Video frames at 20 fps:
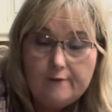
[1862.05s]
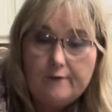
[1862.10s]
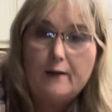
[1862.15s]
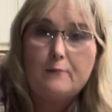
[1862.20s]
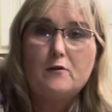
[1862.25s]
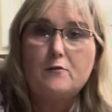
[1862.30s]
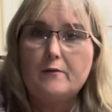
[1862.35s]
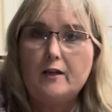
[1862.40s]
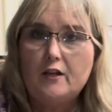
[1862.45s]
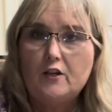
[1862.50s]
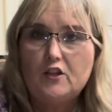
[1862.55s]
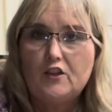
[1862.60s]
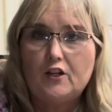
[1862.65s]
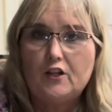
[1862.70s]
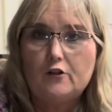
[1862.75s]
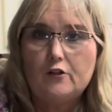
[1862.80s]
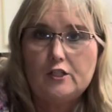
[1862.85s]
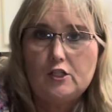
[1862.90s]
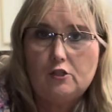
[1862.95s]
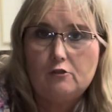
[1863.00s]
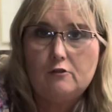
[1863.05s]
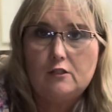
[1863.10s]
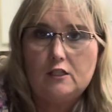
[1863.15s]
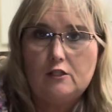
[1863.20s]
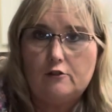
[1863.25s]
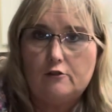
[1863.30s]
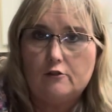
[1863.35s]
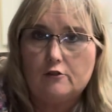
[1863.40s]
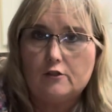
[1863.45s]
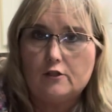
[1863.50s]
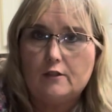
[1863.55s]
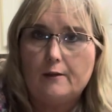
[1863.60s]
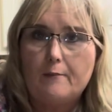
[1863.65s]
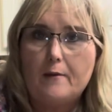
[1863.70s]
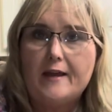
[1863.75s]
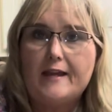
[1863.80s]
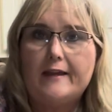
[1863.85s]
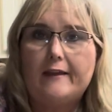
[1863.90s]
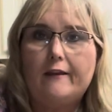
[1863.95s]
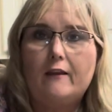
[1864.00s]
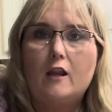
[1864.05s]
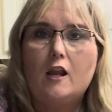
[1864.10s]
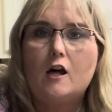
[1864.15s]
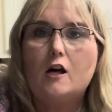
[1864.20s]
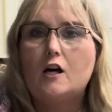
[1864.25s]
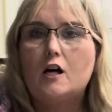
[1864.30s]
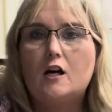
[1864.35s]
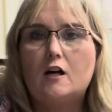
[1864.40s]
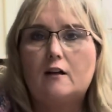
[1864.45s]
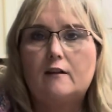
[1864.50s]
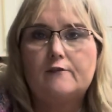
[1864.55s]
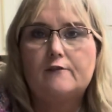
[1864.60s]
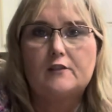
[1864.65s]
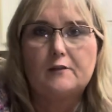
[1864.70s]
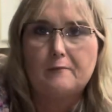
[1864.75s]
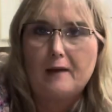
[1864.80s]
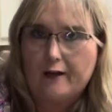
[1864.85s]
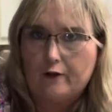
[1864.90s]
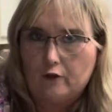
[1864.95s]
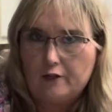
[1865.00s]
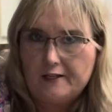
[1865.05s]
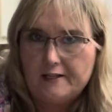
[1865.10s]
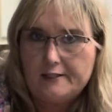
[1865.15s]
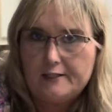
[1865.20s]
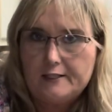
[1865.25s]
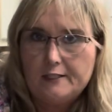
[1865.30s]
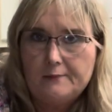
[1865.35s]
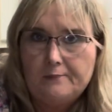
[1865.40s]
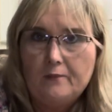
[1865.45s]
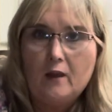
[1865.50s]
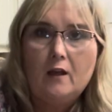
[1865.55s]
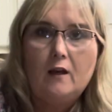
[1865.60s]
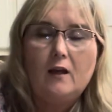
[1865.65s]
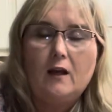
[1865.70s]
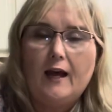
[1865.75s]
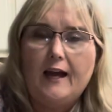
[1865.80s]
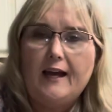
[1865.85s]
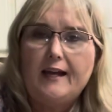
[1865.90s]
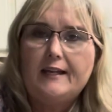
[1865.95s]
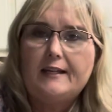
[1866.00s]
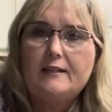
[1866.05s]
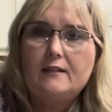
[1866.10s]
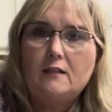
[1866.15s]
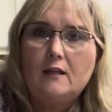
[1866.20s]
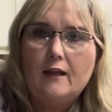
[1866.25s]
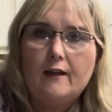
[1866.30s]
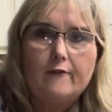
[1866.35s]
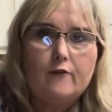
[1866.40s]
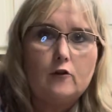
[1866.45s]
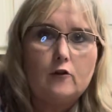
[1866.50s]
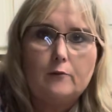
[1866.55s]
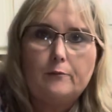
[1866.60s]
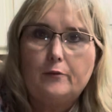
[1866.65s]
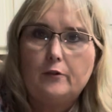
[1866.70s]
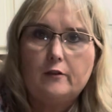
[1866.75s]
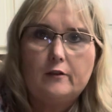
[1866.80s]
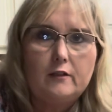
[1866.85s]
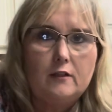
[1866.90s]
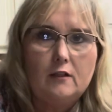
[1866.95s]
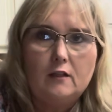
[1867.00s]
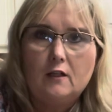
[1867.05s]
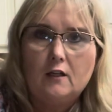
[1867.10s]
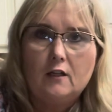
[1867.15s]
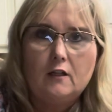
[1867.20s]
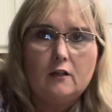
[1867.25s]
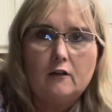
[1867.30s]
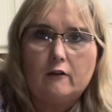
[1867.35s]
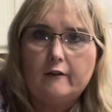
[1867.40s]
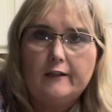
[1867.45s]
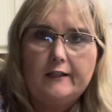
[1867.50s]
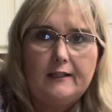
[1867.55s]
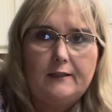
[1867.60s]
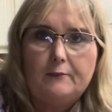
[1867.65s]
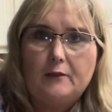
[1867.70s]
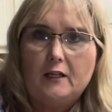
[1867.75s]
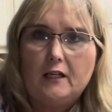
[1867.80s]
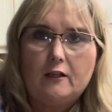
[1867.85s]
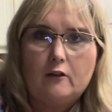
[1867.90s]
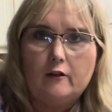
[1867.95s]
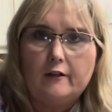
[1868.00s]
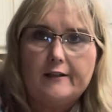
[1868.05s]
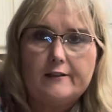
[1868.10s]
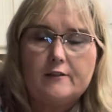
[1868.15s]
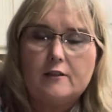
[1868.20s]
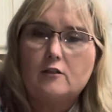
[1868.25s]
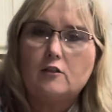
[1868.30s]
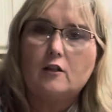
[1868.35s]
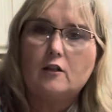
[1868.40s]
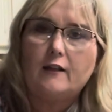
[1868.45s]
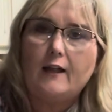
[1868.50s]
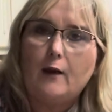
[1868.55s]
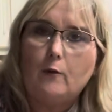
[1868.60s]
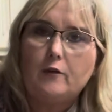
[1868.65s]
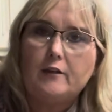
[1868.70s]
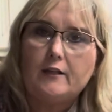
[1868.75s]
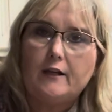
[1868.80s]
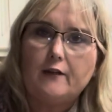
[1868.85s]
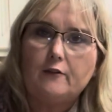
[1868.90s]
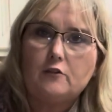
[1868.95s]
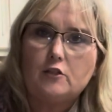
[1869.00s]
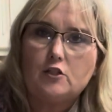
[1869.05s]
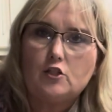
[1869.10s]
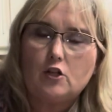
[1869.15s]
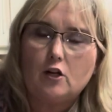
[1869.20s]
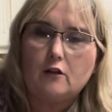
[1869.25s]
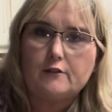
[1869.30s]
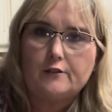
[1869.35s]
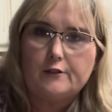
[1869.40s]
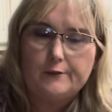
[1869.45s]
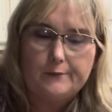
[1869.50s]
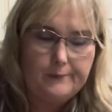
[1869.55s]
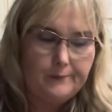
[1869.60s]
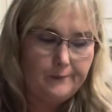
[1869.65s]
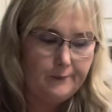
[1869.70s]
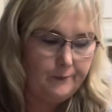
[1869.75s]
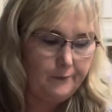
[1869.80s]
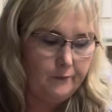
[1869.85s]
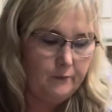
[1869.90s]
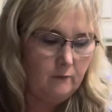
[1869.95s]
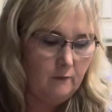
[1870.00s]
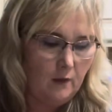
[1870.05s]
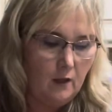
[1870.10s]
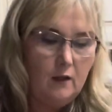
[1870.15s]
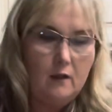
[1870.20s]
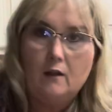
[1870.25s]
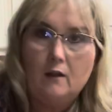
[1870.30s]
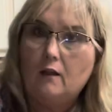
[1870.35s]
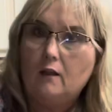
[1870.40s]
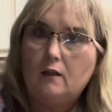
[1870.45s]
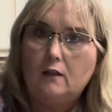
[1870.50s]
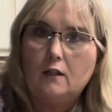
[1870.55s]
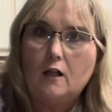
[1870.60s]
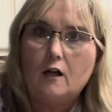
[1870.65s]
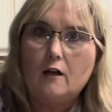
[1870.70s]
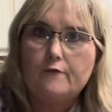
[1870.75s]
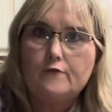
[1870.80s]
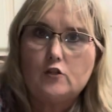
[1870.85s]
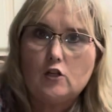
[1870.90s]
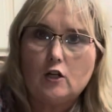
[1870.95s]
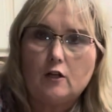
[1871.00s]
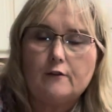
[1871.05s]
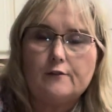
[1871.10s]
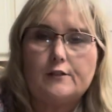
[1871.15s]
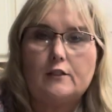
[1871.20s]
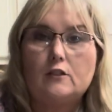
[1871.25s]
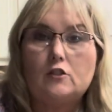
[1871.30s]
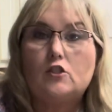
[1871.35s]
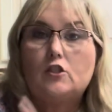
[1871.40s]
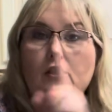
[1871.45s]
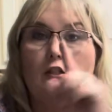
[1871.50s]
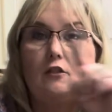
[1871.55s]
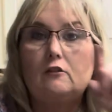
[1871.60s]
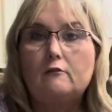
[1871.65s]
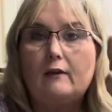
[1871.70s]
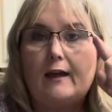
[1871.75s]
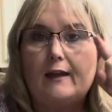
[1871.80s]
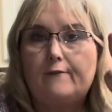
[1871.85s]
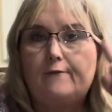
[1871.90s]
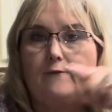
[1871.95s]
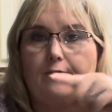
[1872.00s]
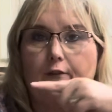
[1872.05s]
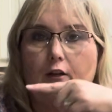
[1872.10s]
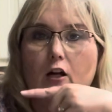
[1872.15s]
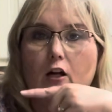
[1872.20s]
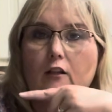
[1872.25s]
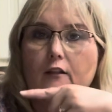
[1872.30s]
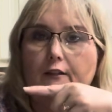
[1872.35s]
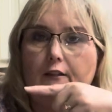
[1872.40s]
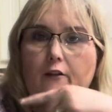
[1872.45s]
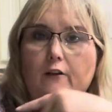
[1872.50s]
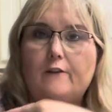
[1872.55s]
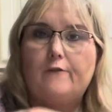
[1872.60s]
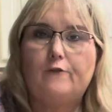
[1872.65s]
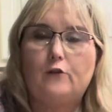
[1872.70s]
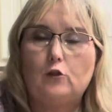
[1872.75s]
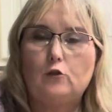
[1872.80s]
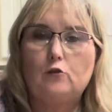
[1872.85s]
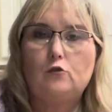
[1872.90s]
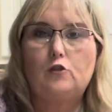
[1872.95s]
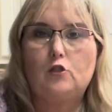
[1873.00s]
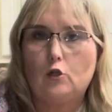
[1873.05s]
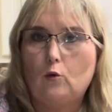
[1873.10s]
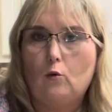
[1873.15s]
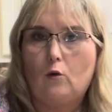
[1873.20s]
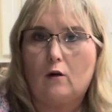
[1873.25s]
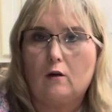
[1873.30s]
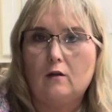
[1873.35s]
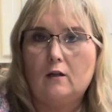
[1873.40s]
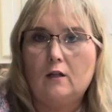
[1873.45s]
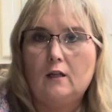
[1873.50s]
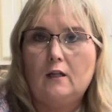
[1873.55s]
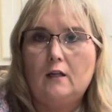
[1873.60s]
I've been married 32 years. The man loves my grits. I had never put cream in grits until I went down to Charleston. Love Charleston. Do a culinary food tour.